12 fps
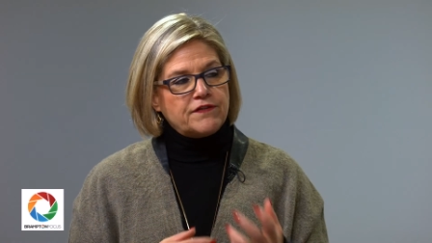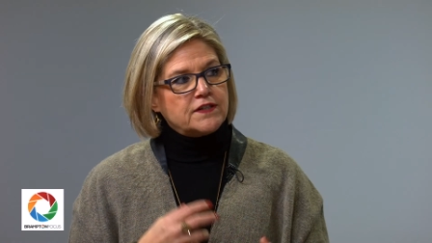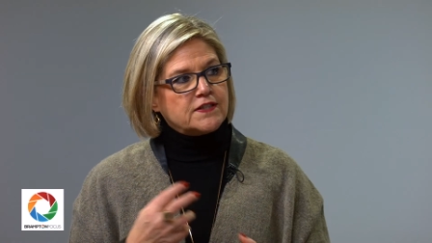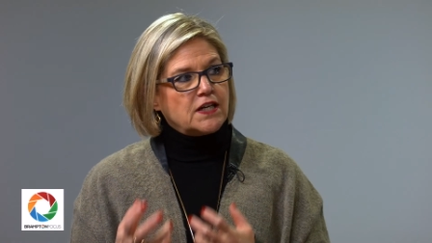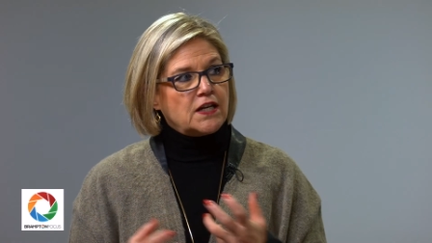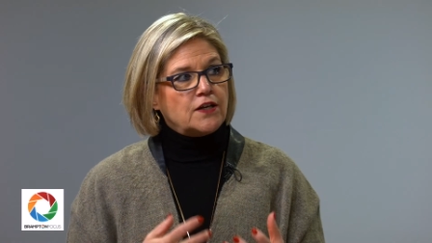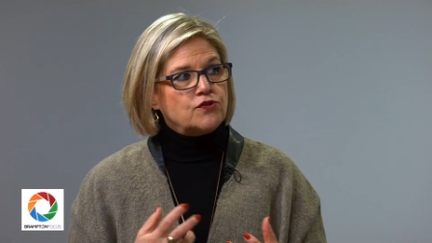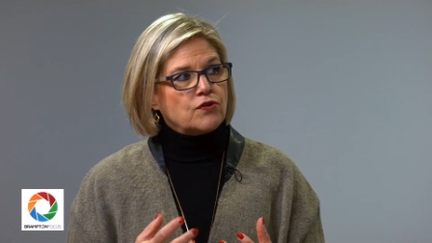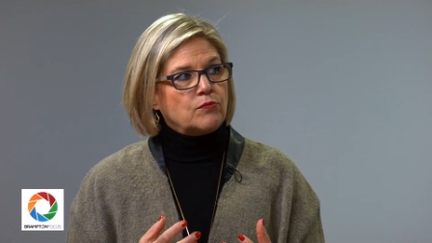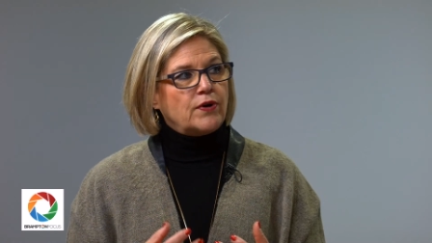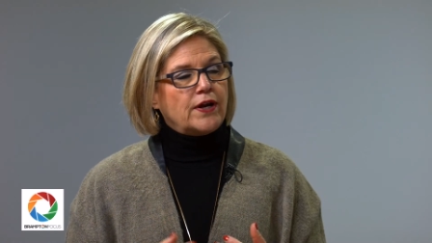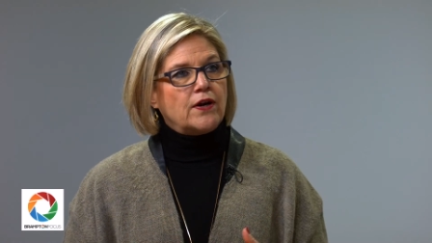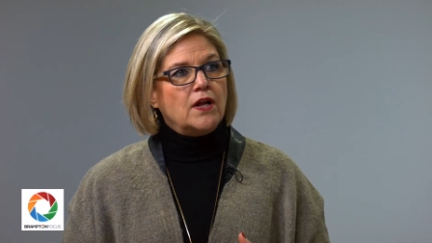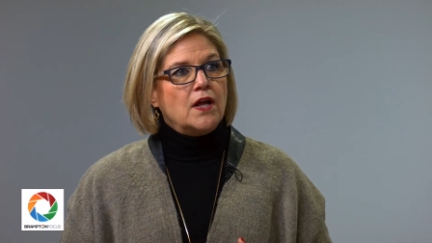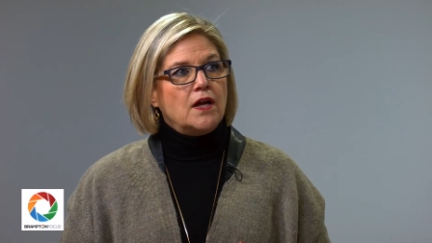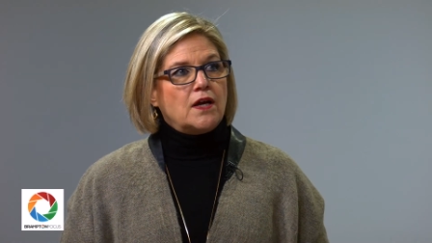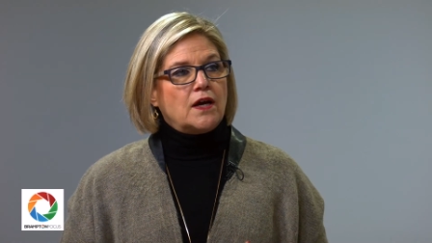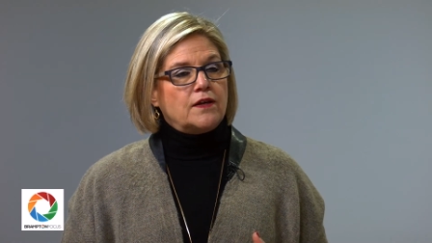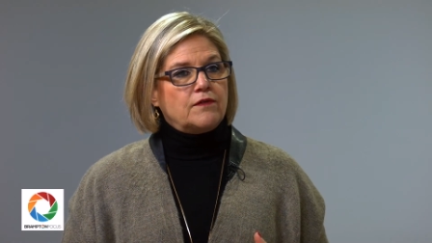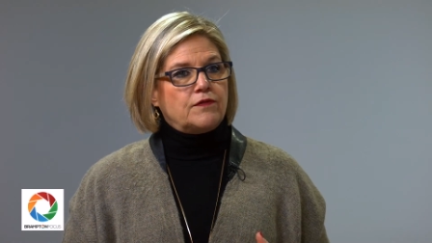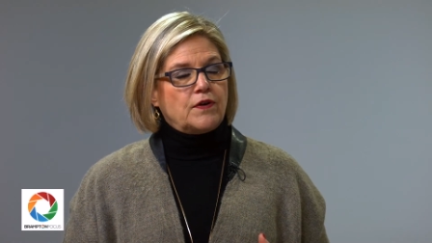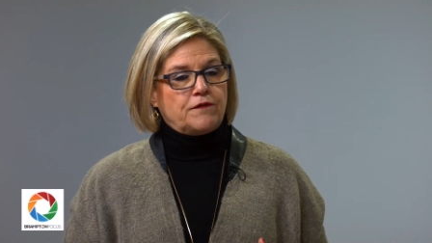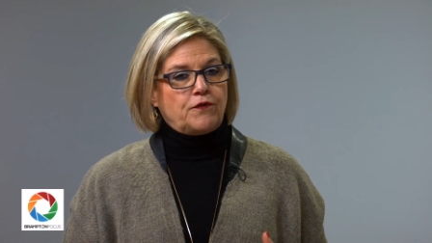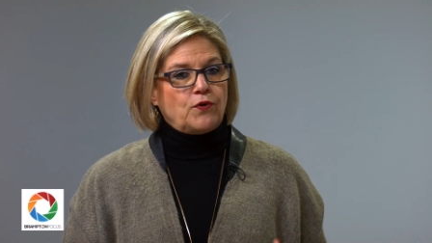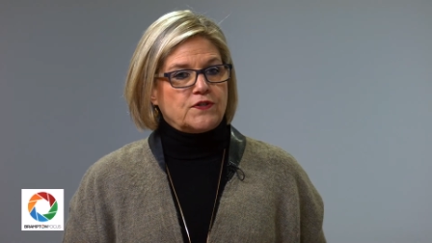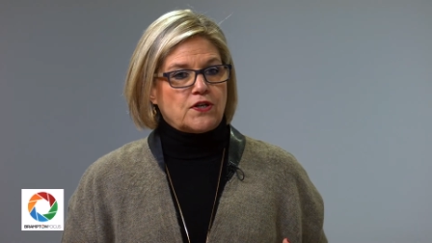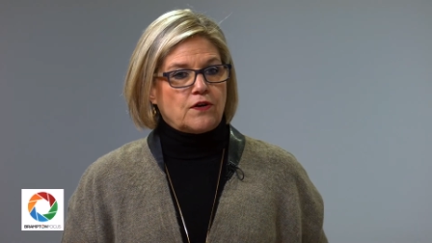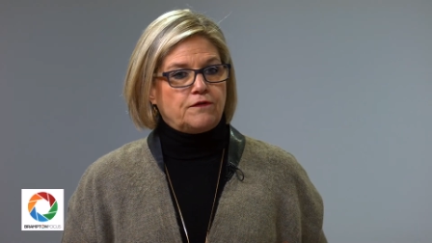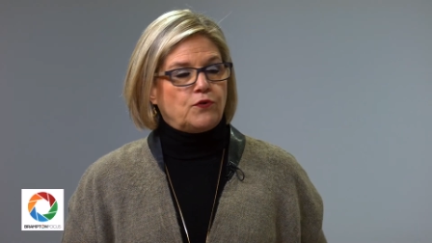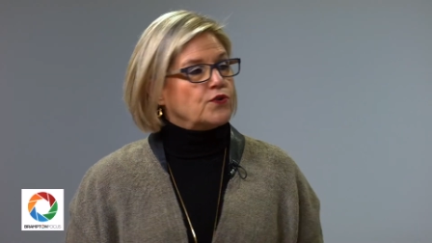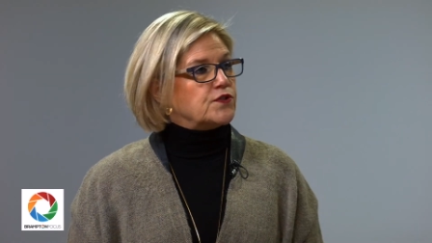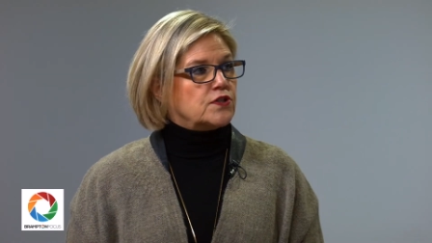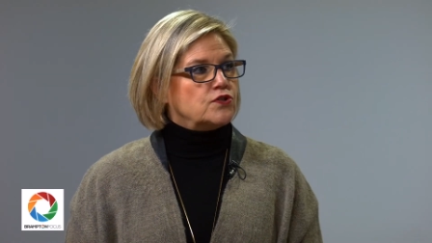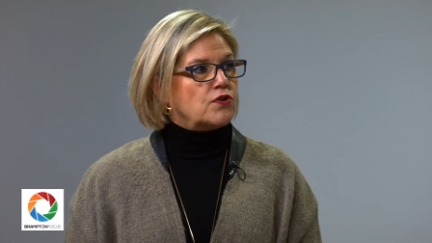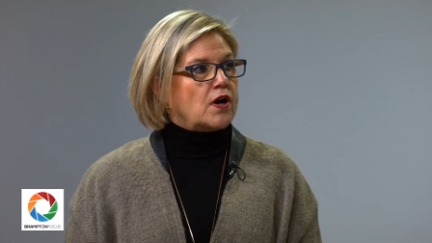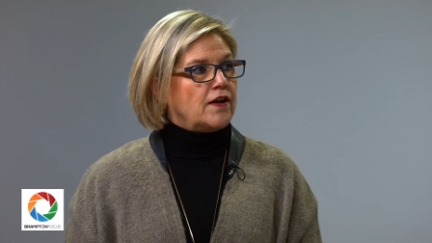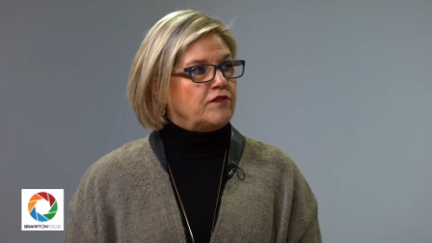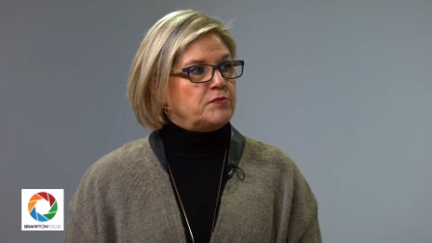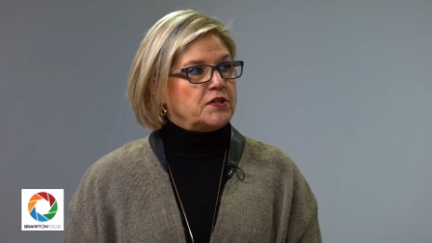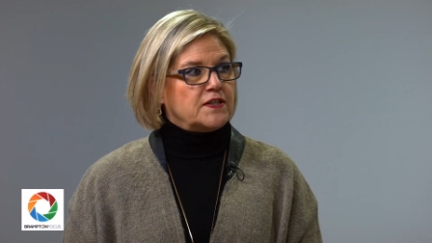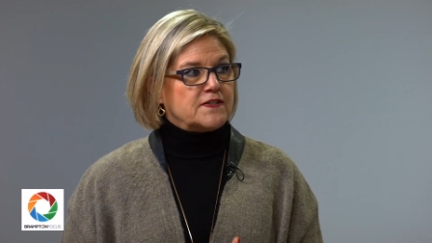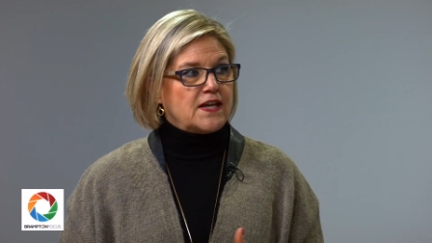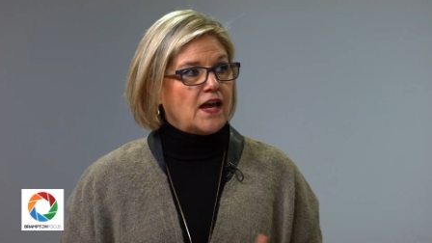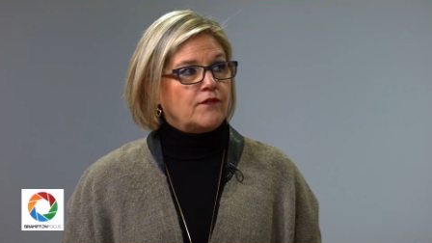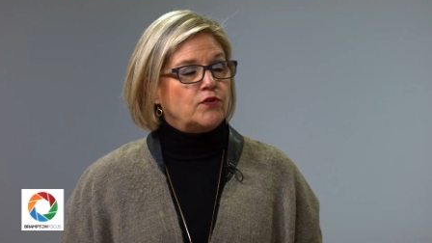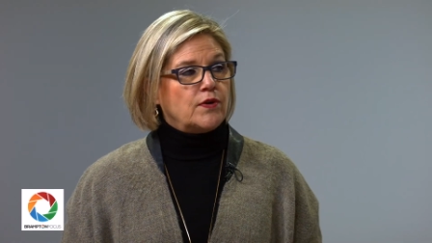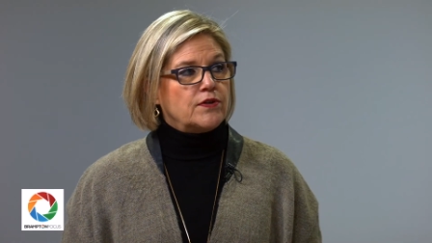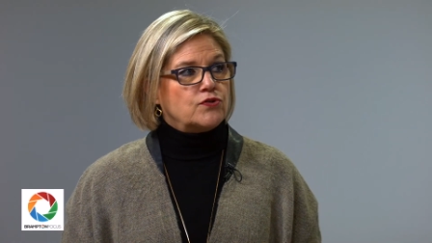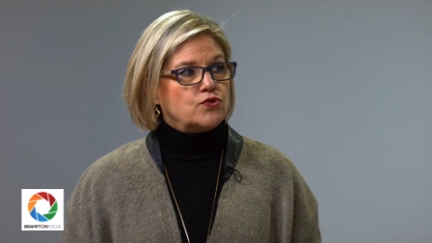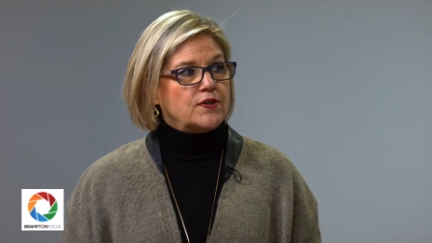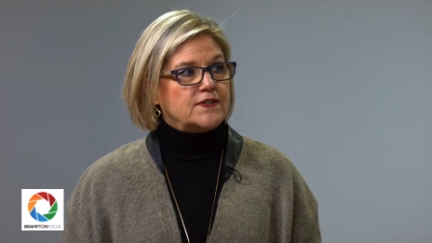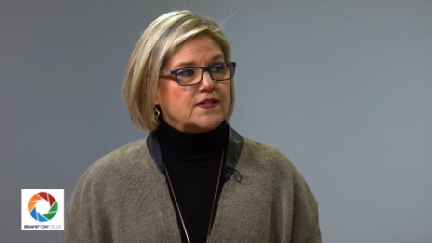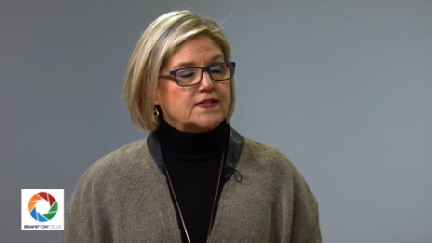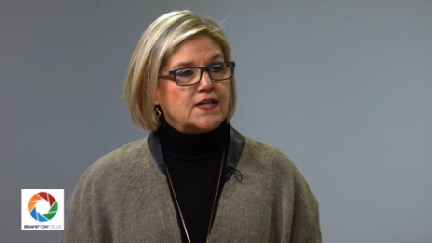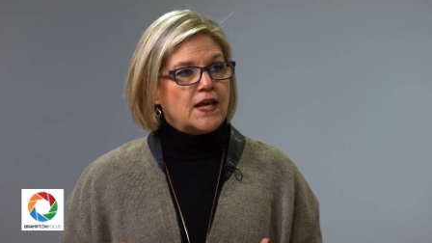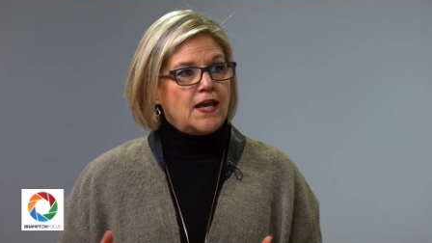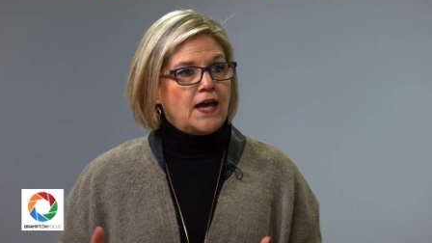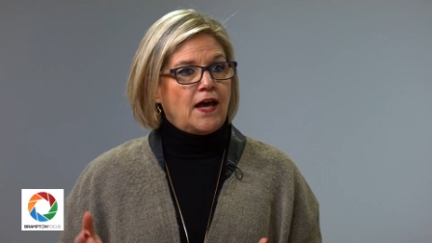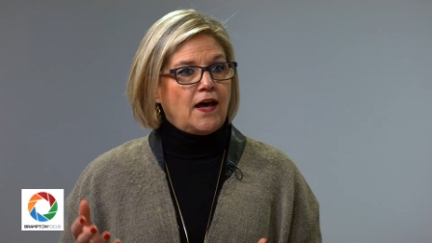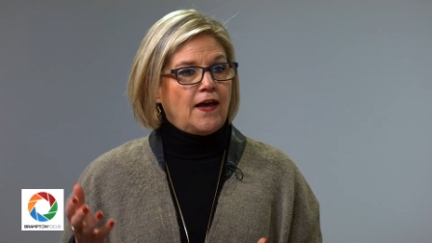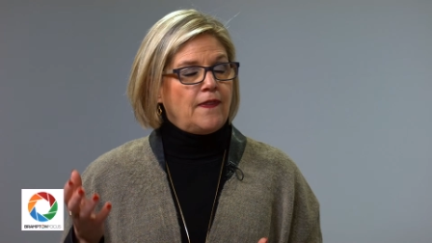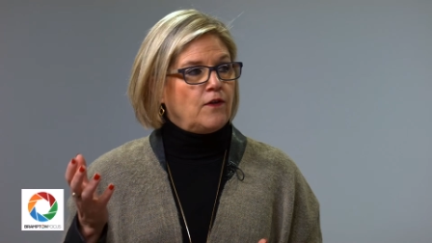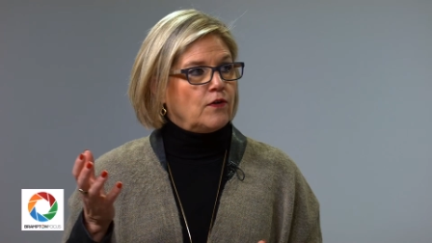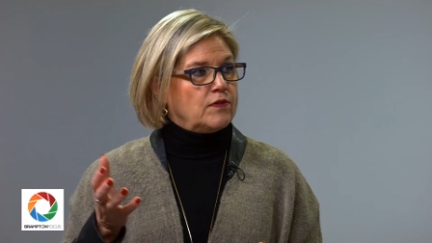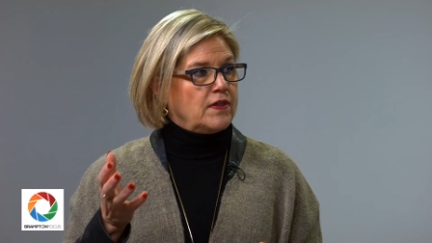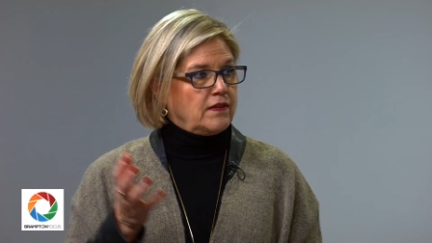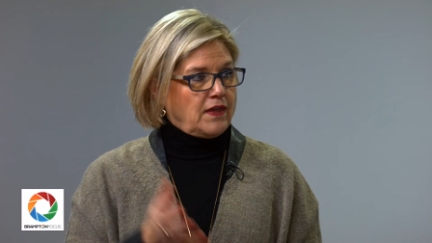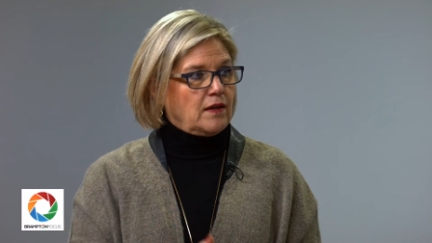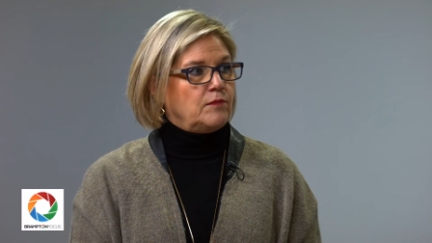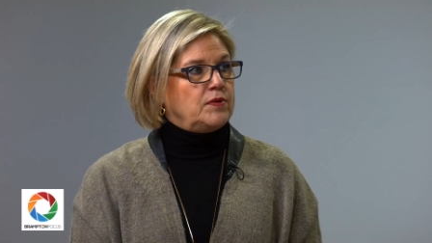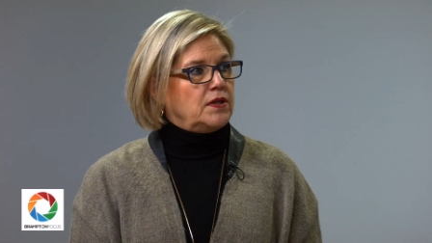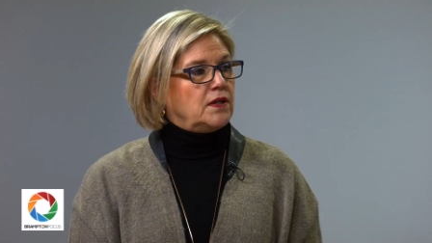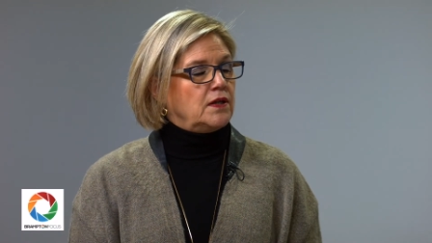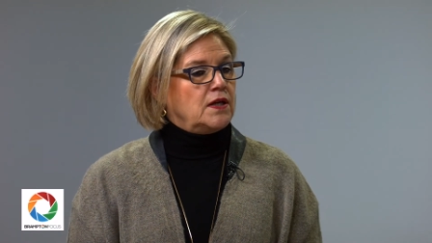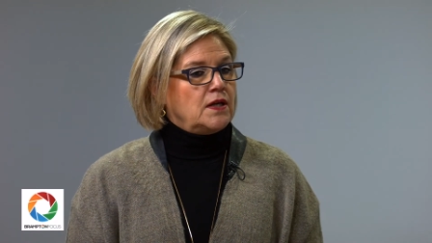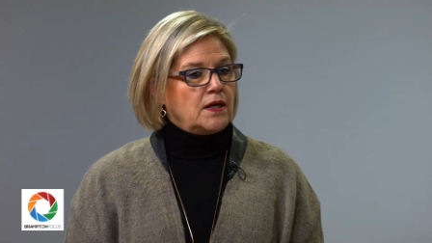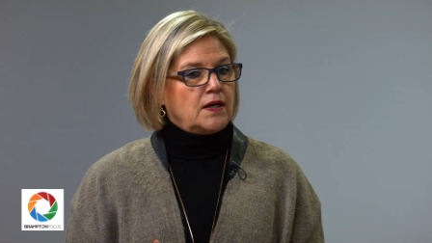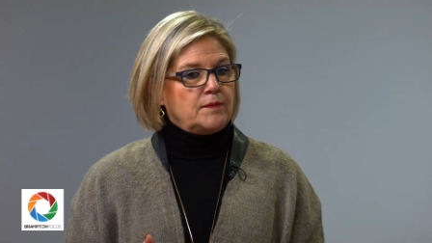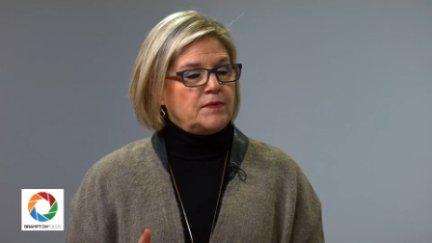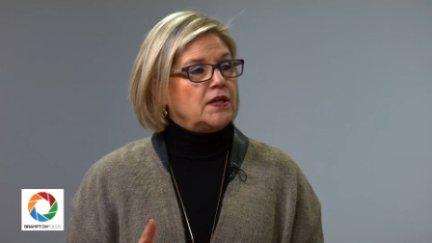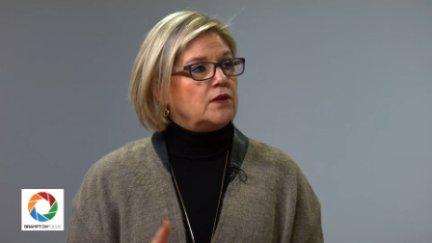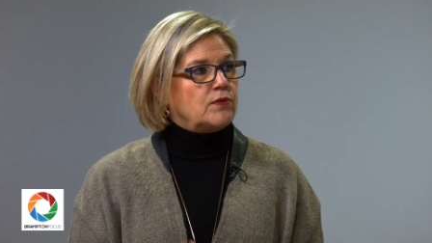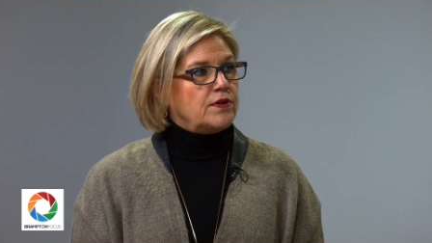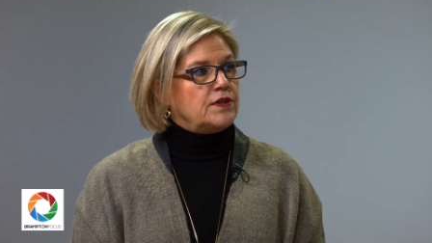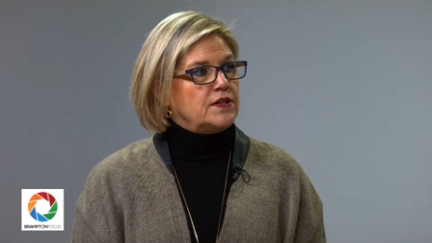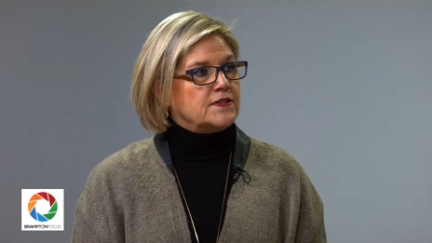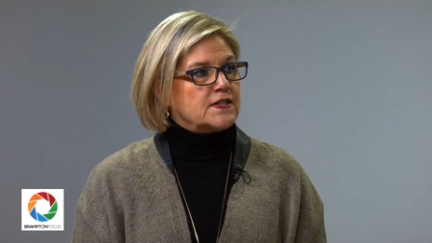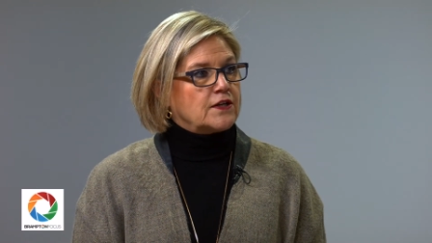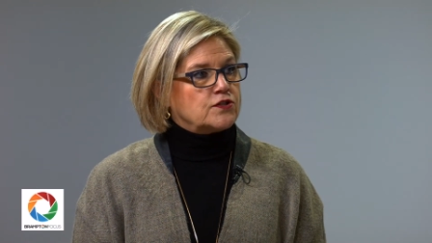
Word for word: this conundrum where uh, the folks are forced to drive because they have no other choices, uh, and they're then being um, hit with these. So you